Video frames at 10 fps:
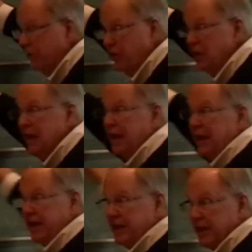field
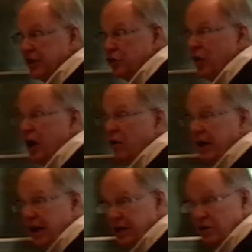and tells you how it
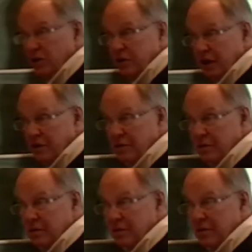acts on sections